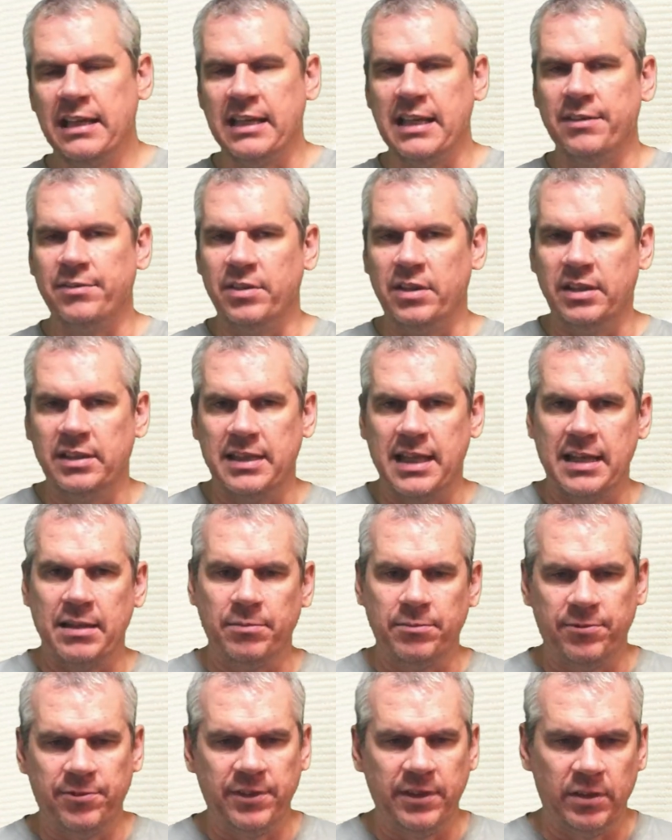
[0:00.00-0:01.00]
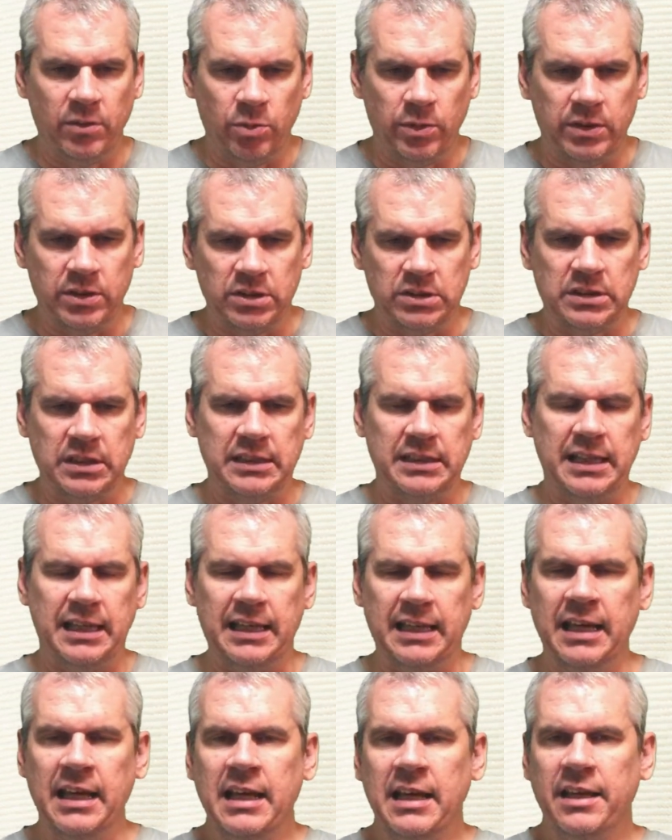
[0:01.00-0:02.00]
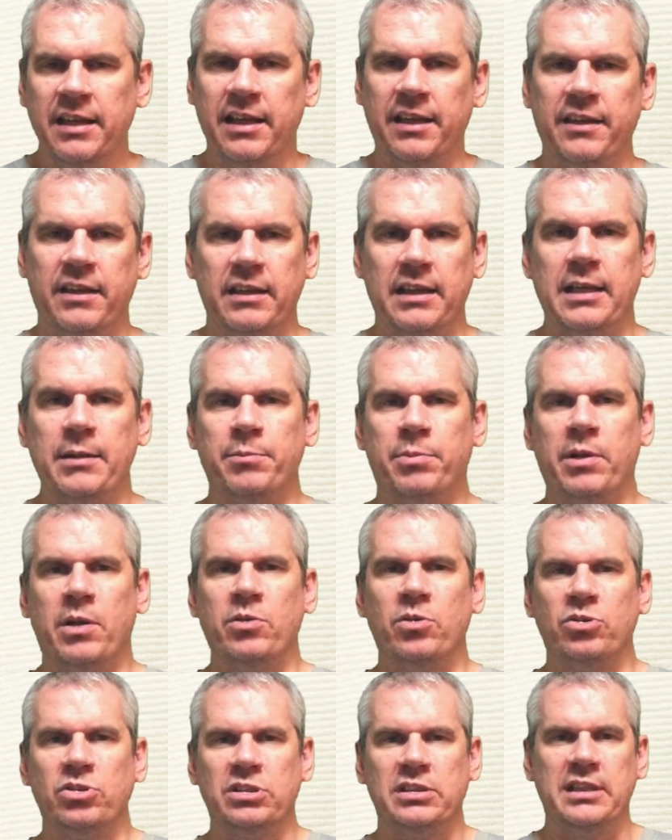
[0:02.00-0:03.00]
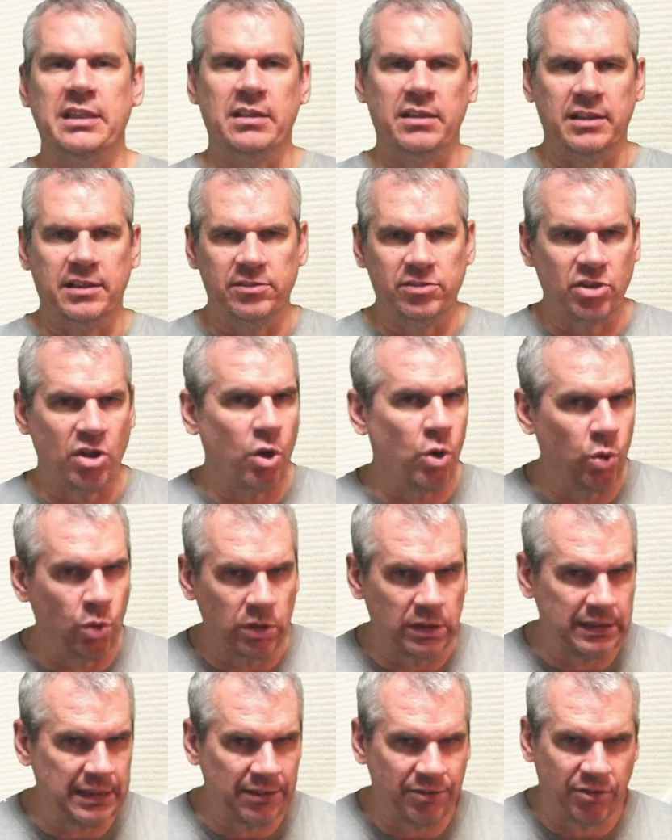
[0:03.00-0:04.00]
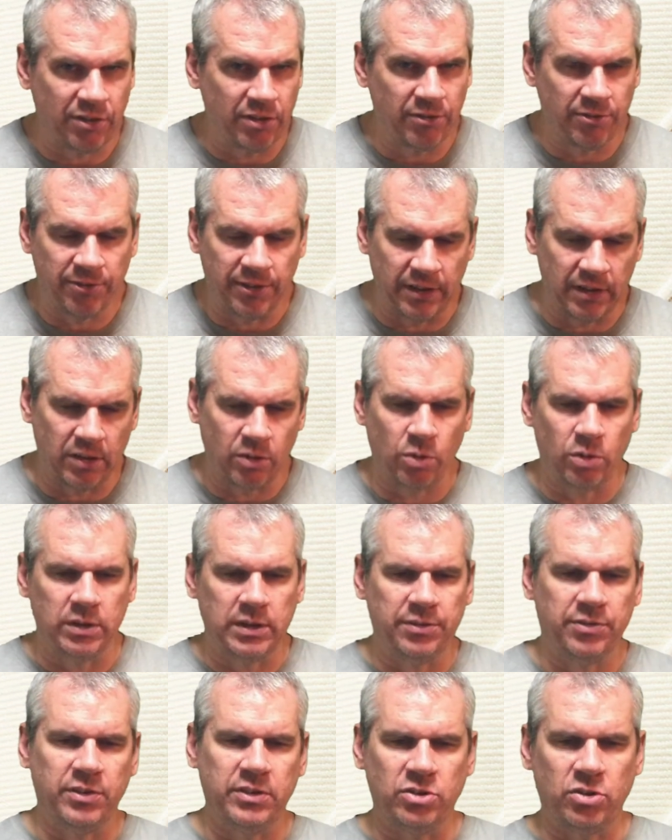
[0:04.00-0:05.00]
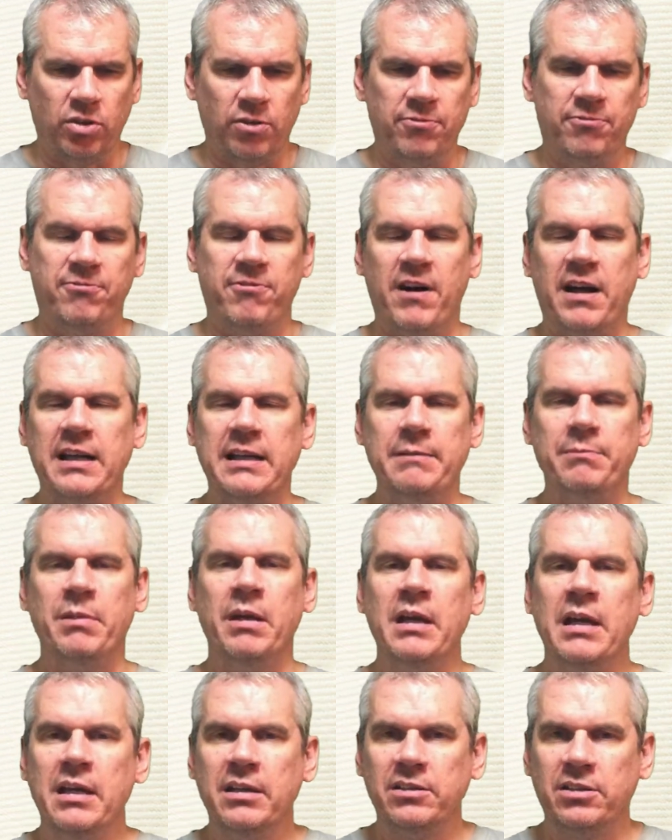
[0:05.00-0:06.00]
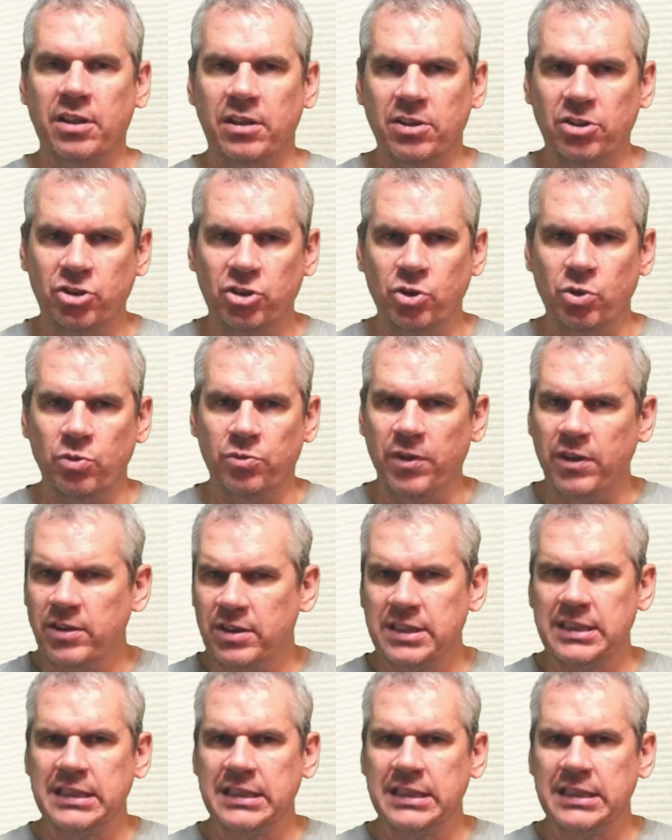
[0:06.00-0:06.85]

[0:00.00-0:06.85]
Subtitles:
gave it a denim feel, whereas today the light brown on sail gives it a whole different feel, a whole different sort of vibe to the shoe. Very